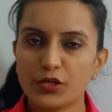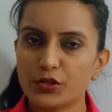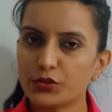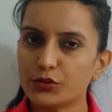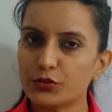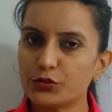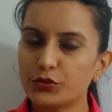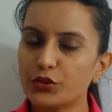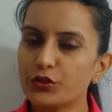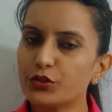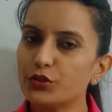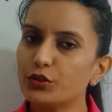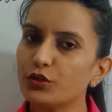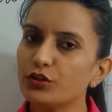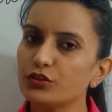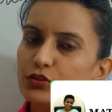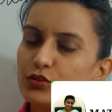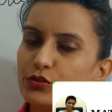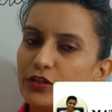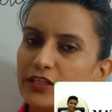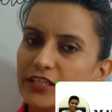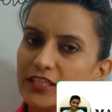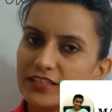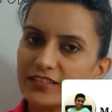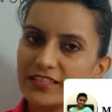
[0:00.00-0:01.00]
Do you know to
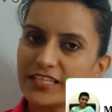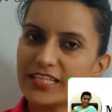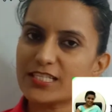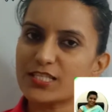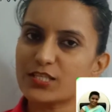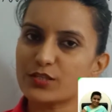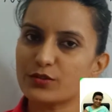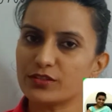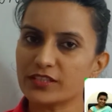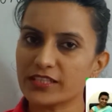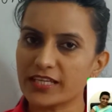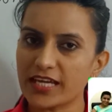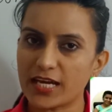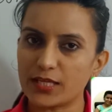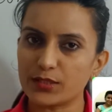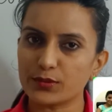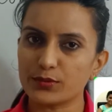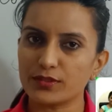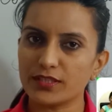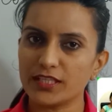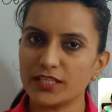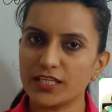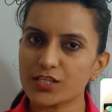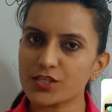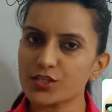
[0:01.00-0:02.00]
increase your
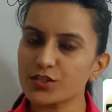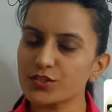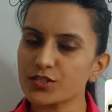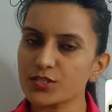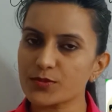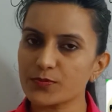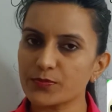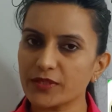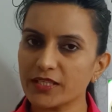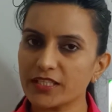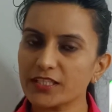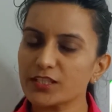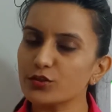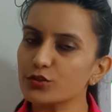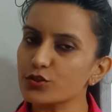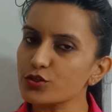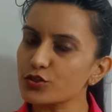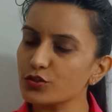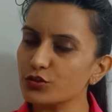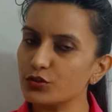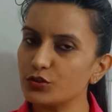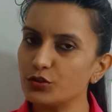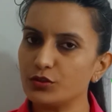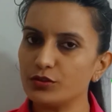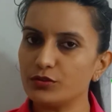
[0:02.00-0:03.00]
calculation speed you
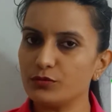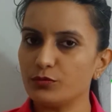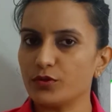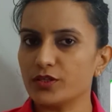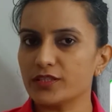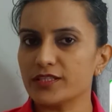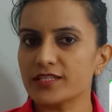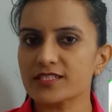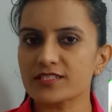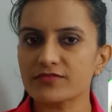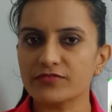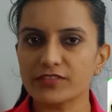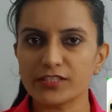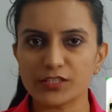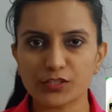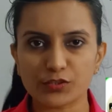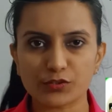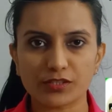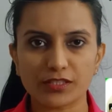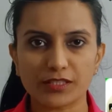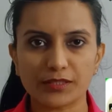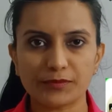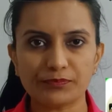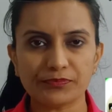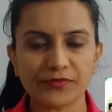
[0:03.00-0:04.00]
should know what is
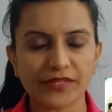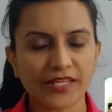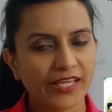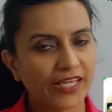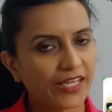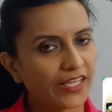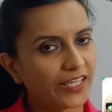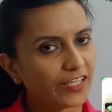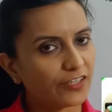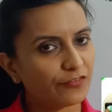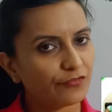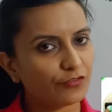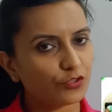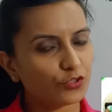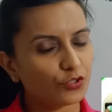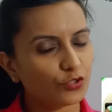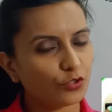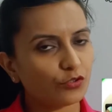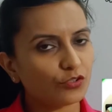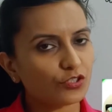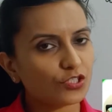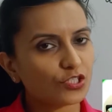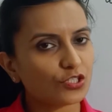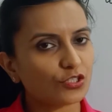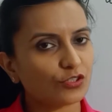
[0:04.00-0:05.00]
vinculum? If you
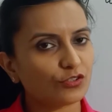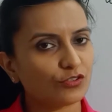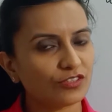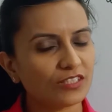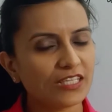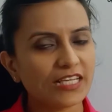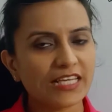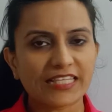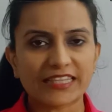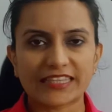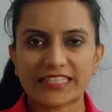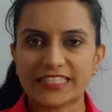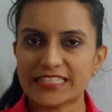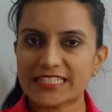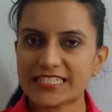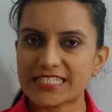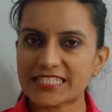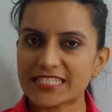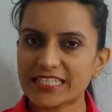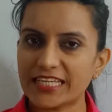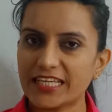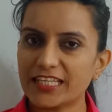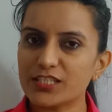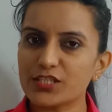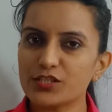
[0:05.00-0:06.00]
don't know, then
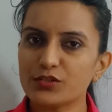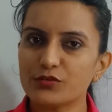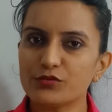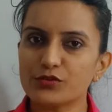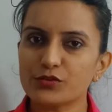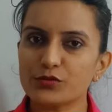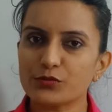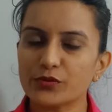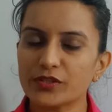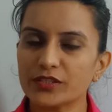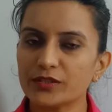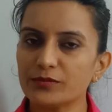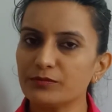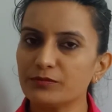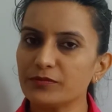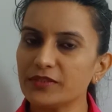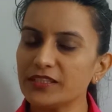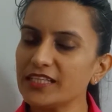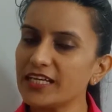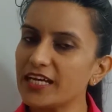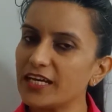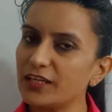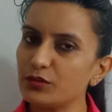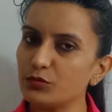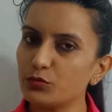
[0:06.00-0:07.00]
stay tuned with me
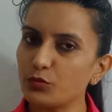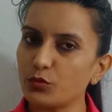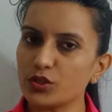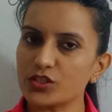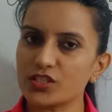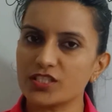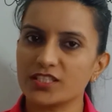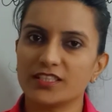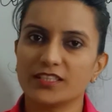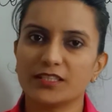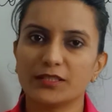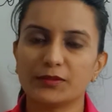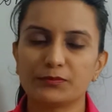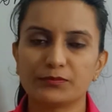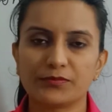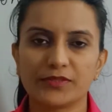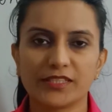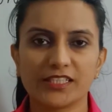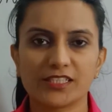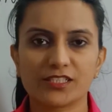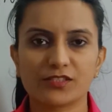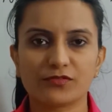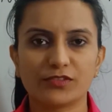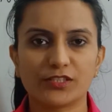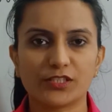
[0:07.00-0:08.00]
and watch the complete
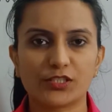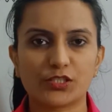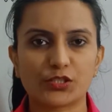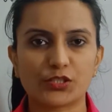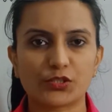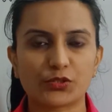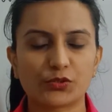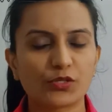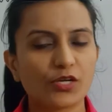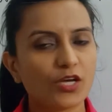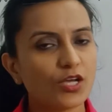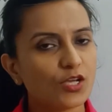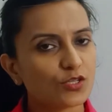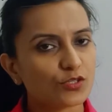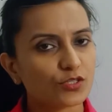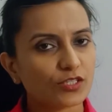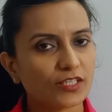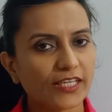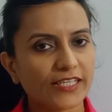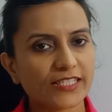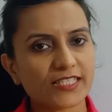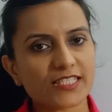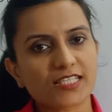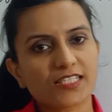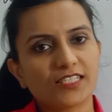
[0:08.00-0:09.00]
video. So
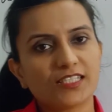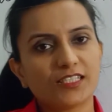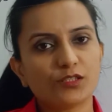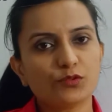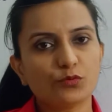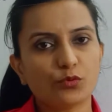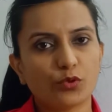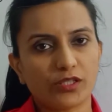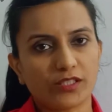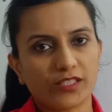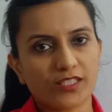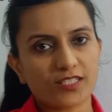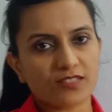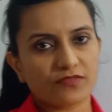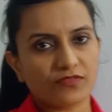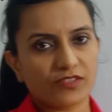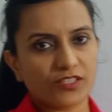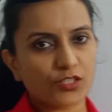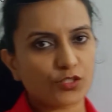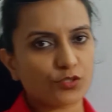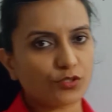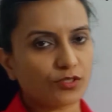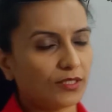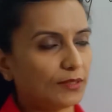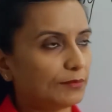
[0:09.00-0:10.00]
let's learn what is
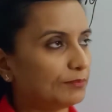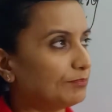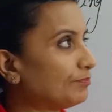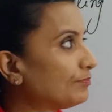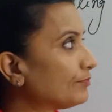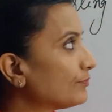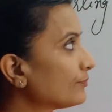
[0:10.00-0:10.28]
vinculum.